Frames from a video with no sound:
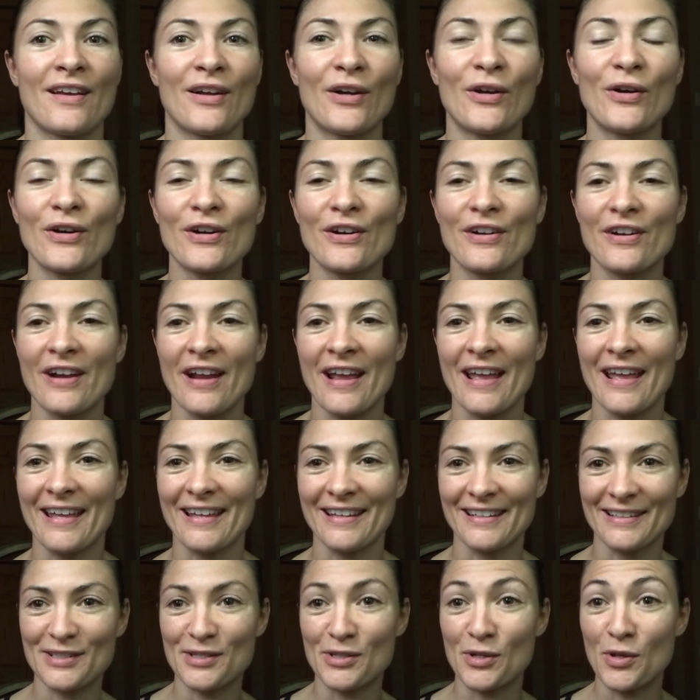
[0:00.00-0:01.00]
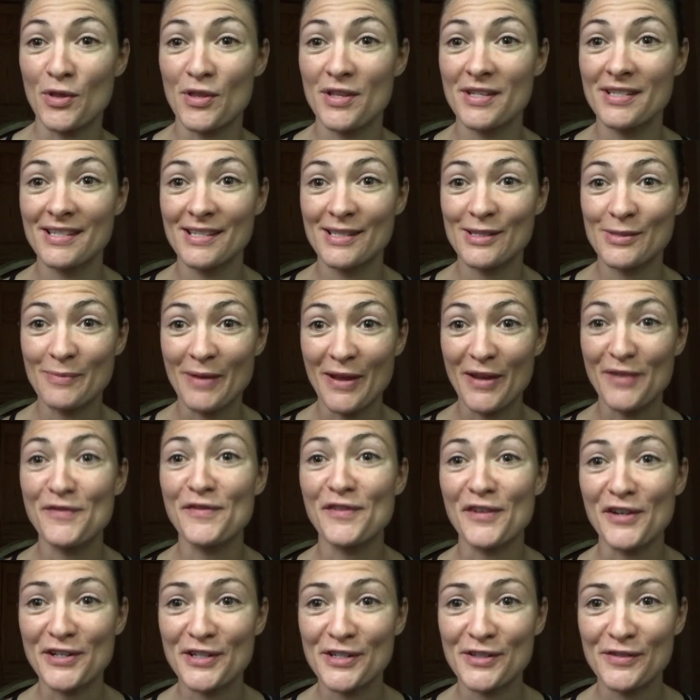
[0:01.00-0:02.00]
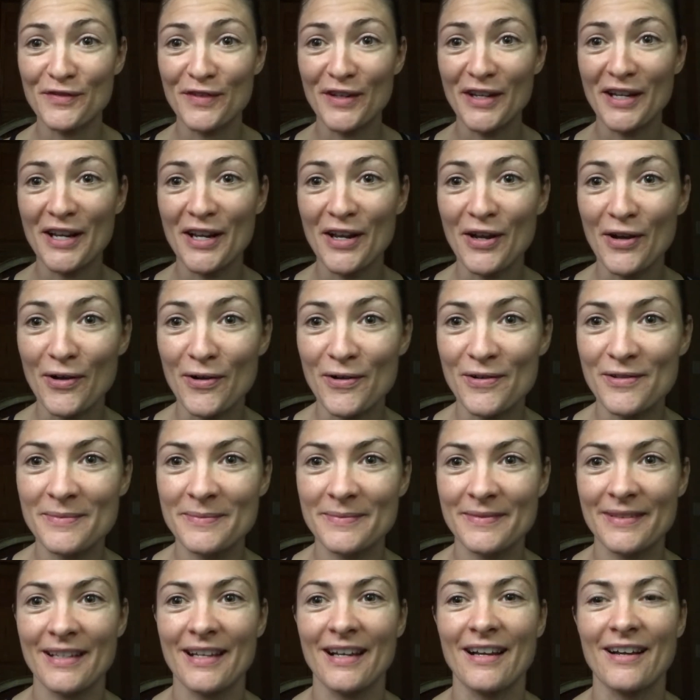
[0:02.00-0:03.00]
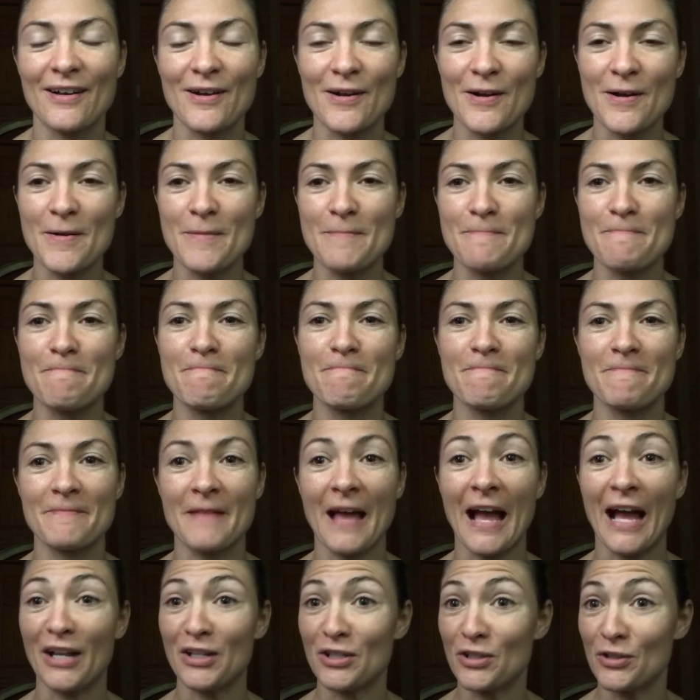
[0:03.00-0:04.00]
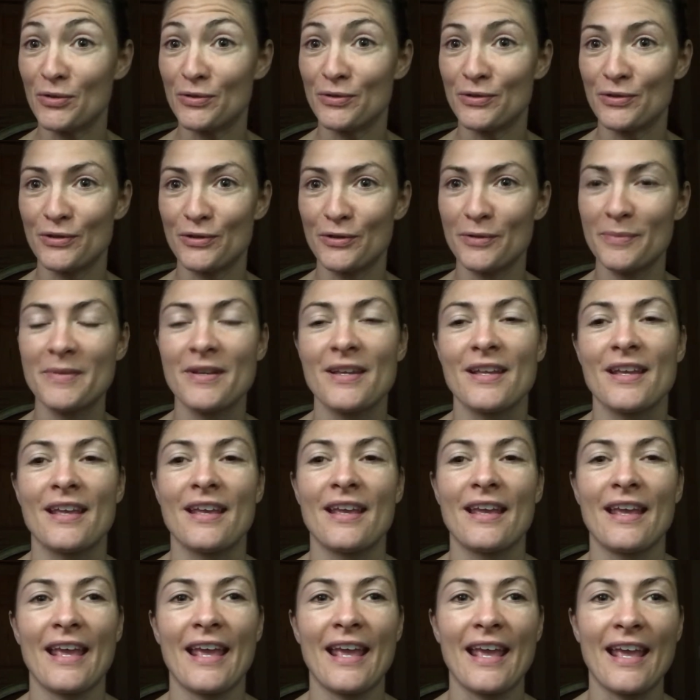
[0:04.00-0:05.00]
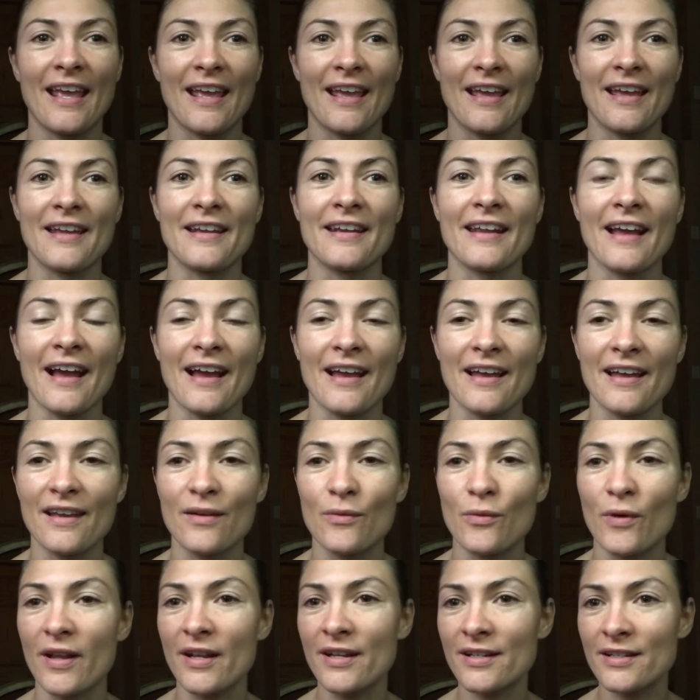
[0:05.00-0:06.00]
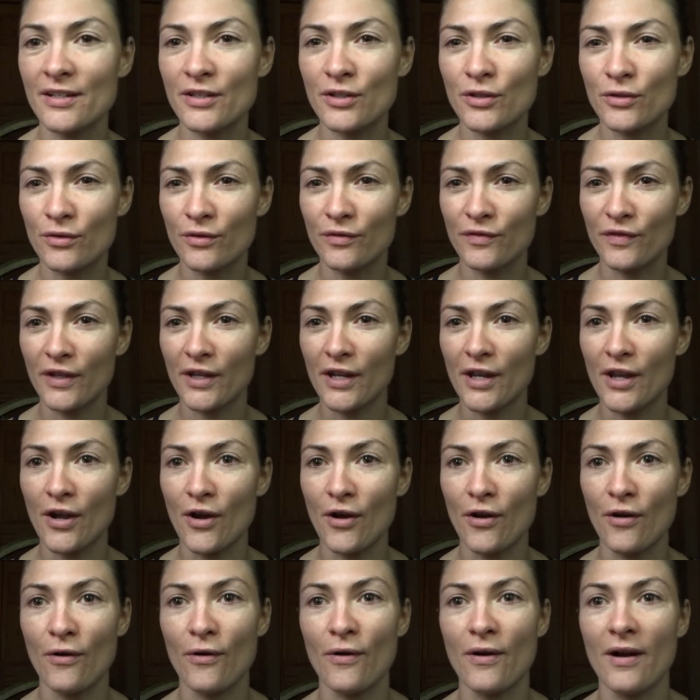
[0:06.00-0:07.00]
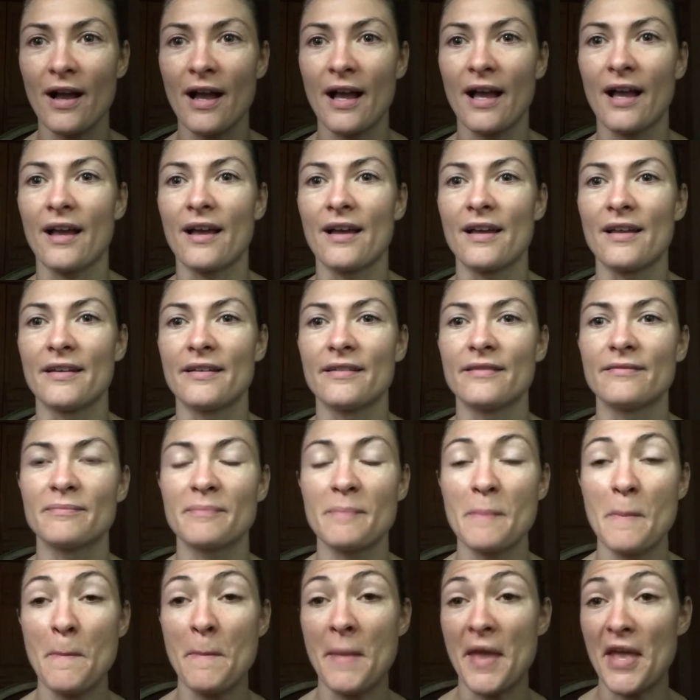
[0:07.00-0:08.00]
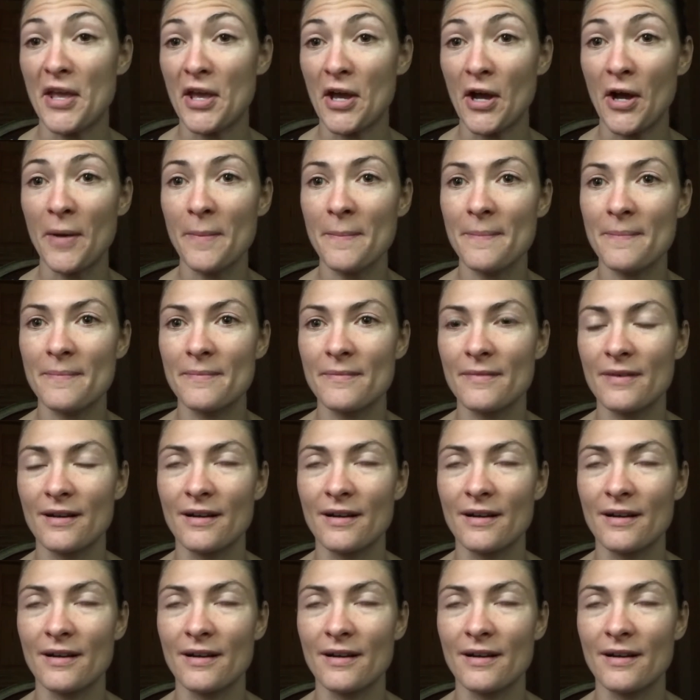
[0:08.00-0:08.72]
Alright, so this is my first video on YouTube, and I wanted to do a video on makeup